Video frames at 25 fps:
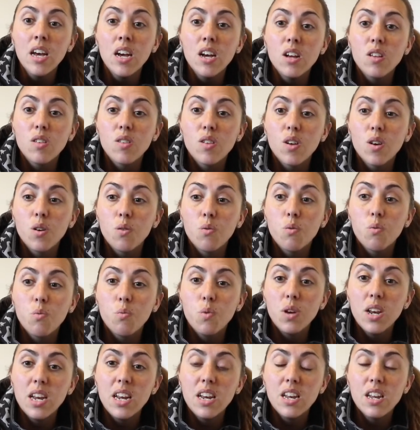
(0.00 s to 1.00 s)
So
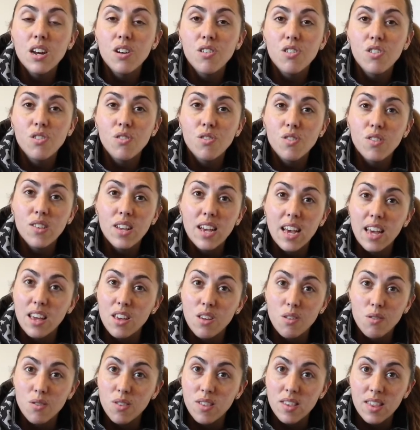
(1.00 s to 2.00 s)
we need our dogs to get
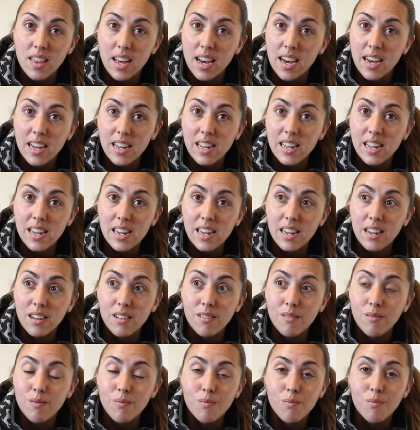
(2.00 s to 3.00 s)
used to that,
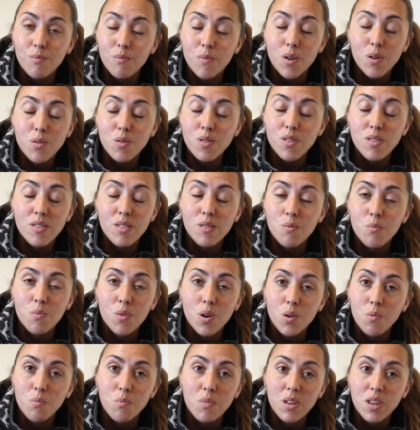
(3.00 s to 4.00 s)
and most of them
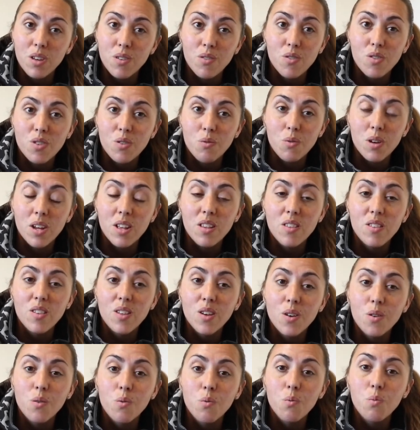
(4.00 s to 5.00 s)
won't be used to it.
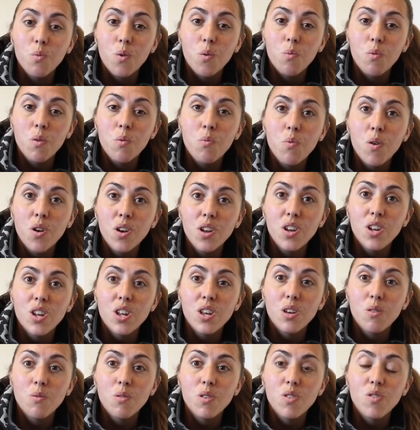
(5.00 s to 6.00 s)
So what we want to
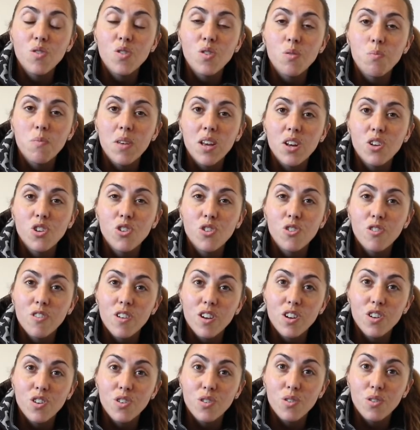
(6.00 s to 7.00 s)
do is just make sure
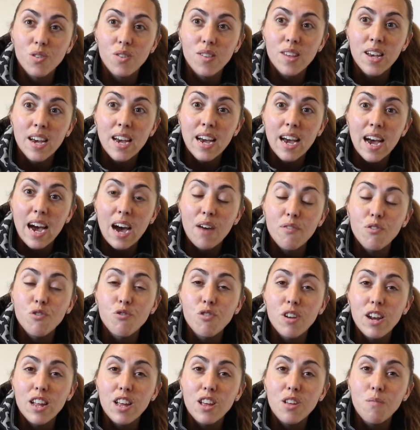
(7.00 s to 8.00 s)
our dogs have a
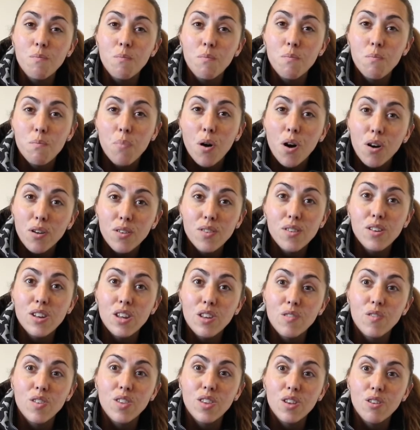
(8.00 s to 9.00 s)
really
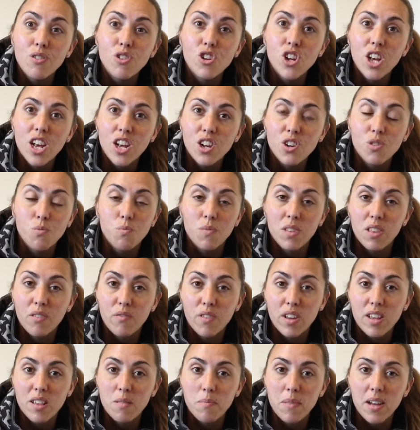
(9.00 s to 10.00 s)
positive association with the
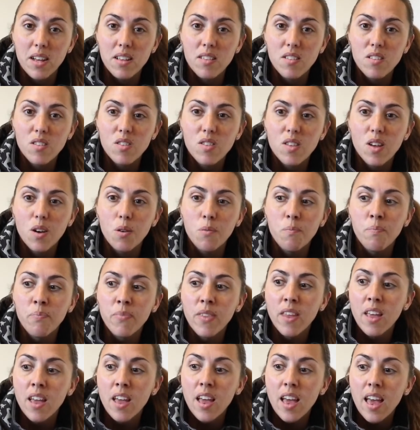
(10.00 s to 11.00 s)
face mask. So
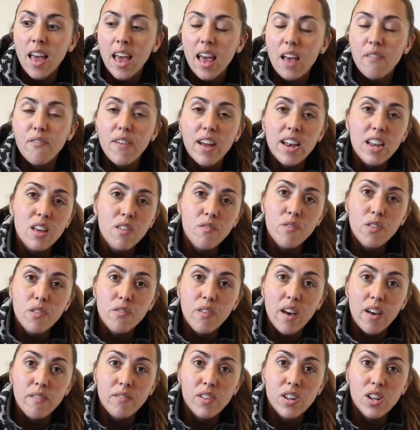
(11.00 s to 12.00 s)
if any of you have
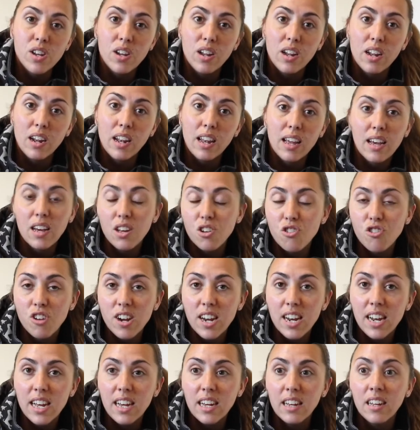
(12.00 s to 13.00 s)
ever done clicker
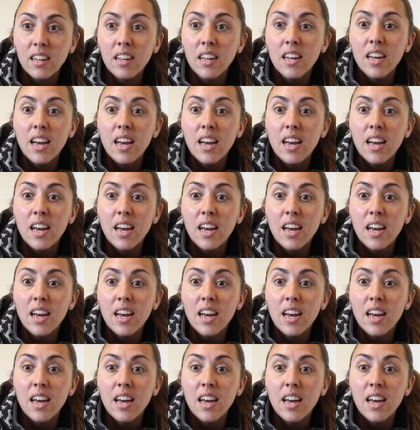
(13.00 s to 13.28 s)
training,